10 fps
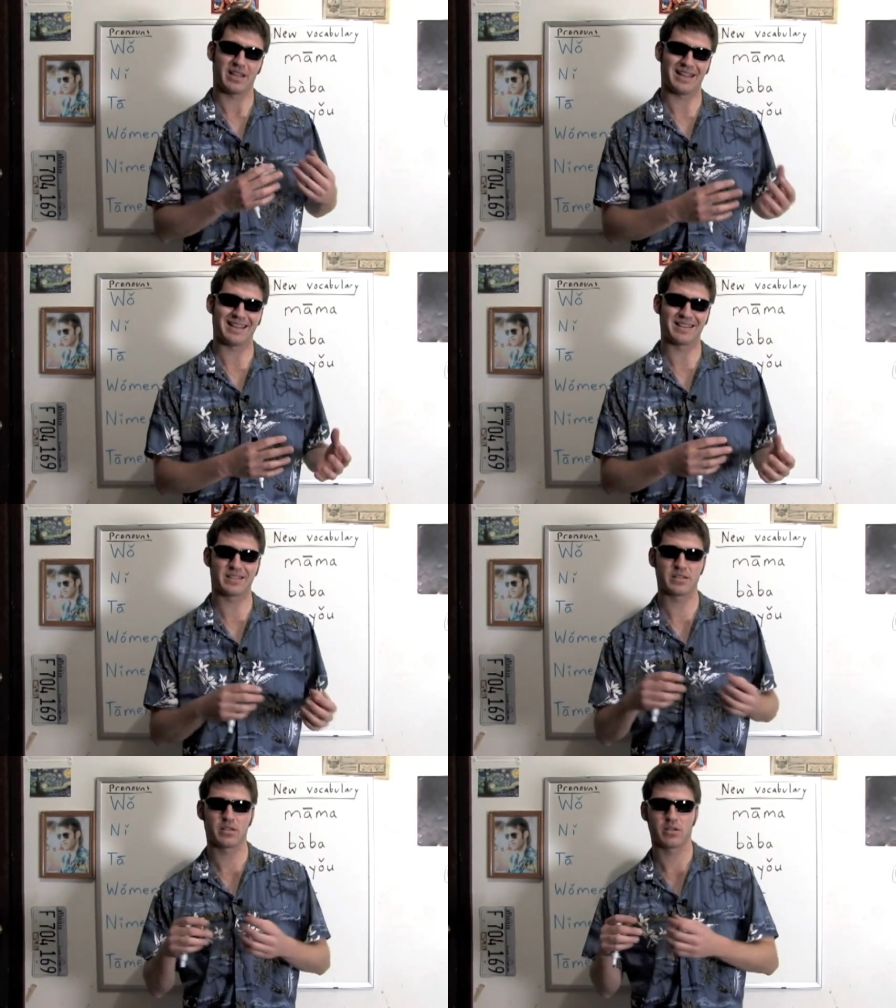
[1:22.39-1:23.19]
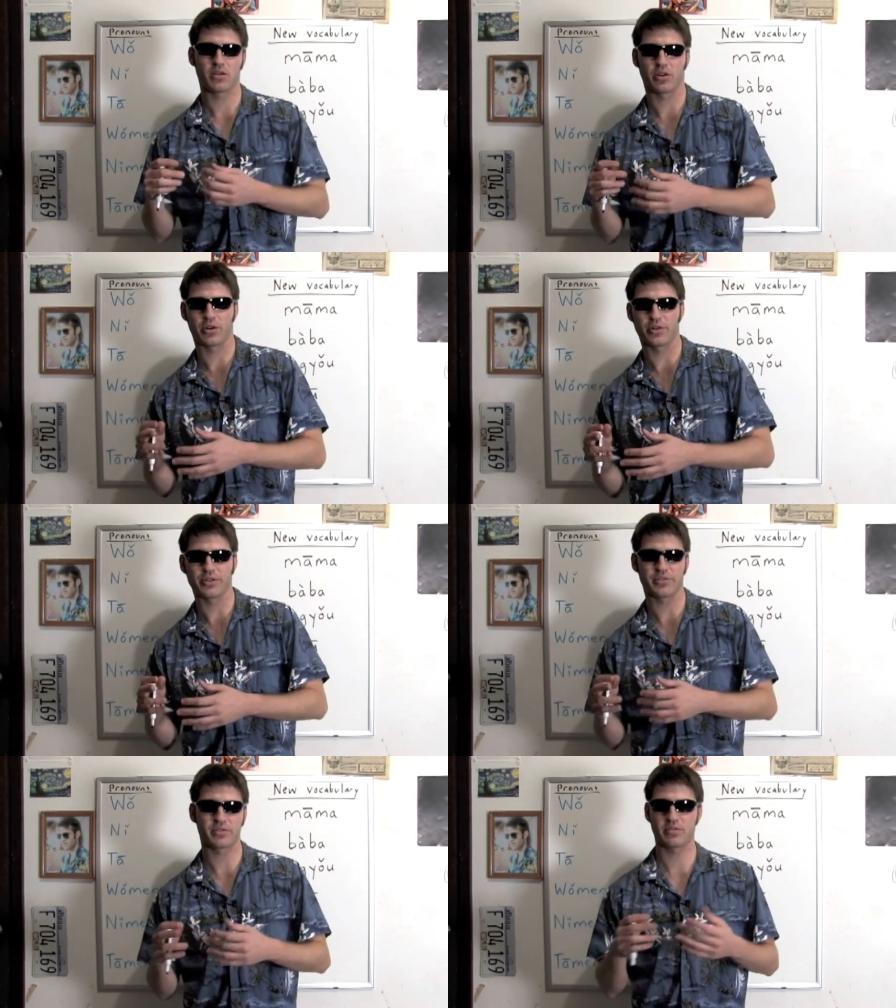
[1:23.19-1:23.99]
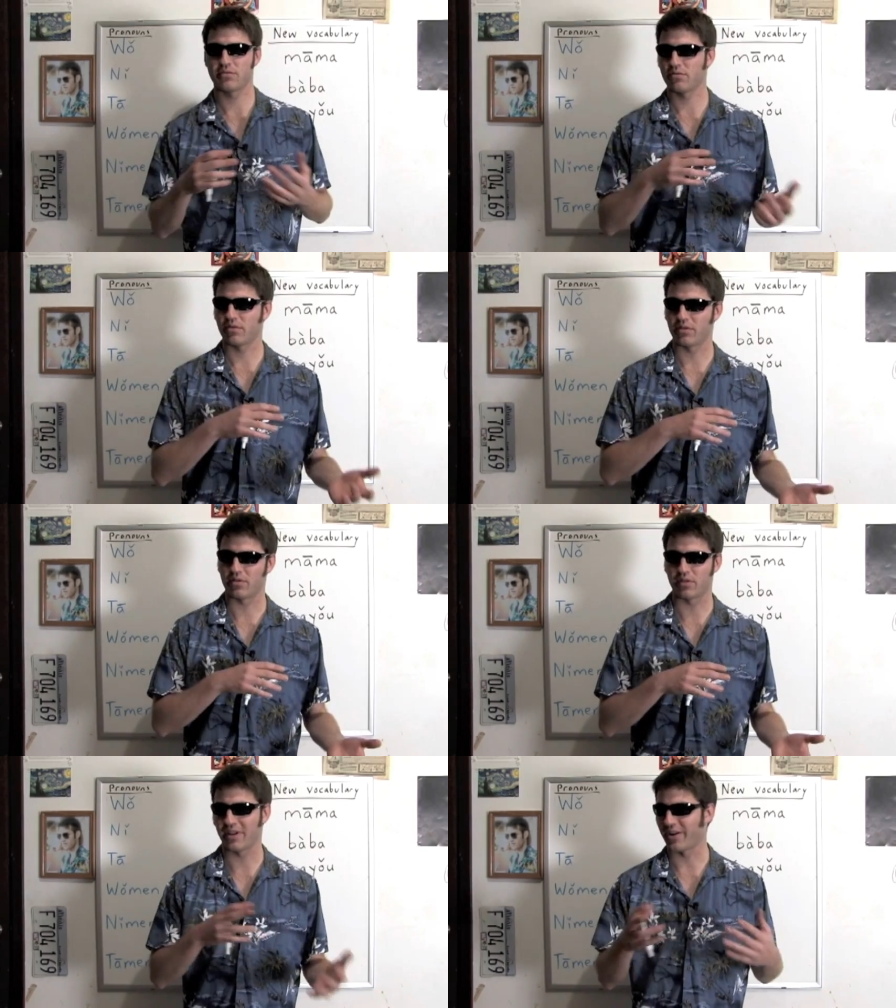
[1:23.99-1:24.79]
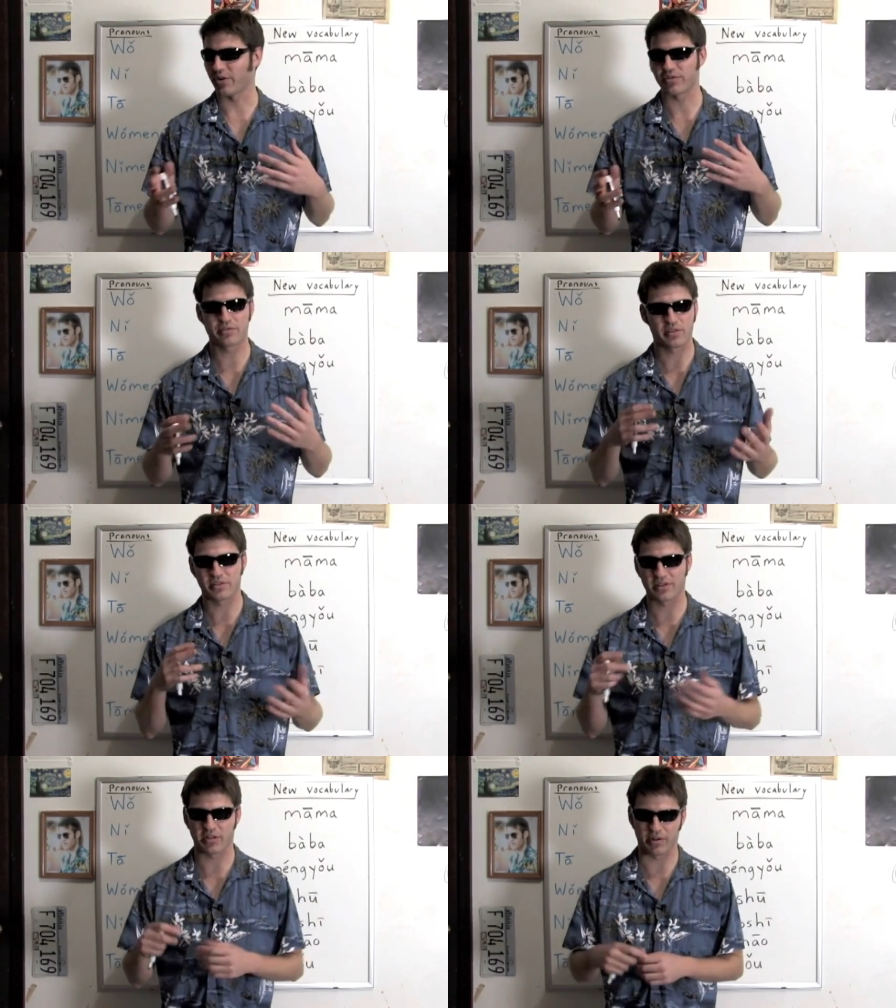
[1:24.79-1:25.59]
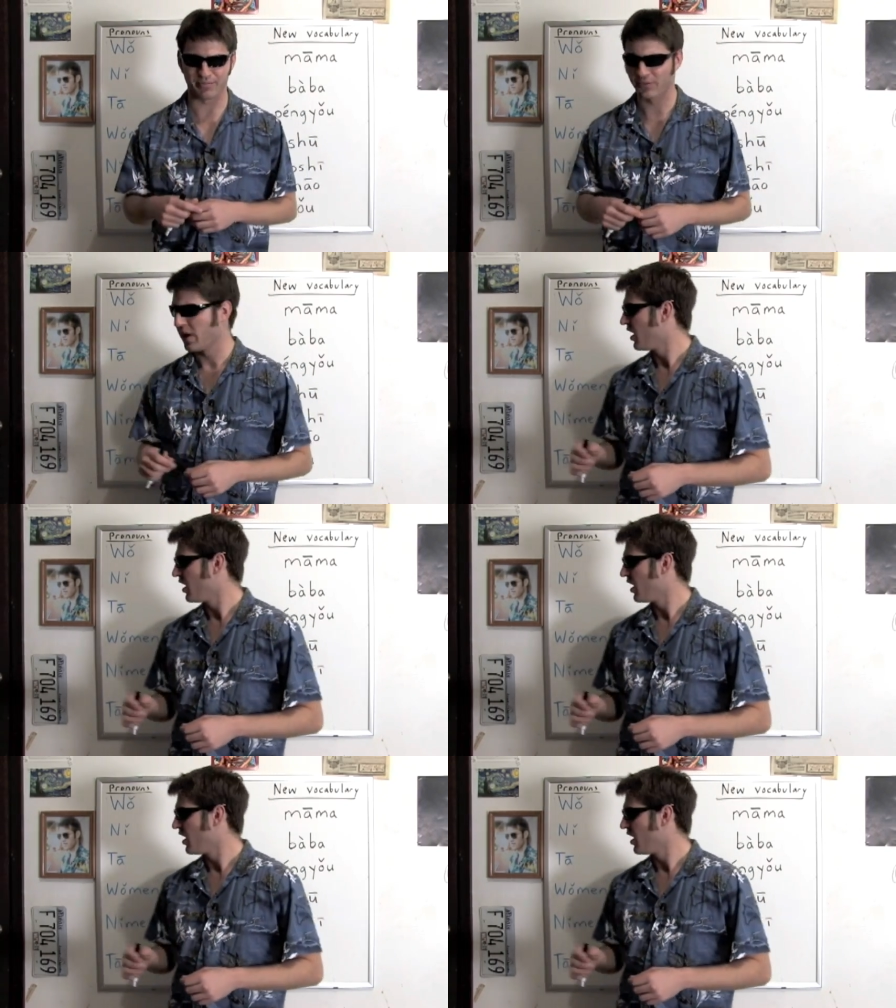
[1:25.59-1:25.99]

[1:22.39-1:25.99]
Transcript: his, hers, theirs, etc.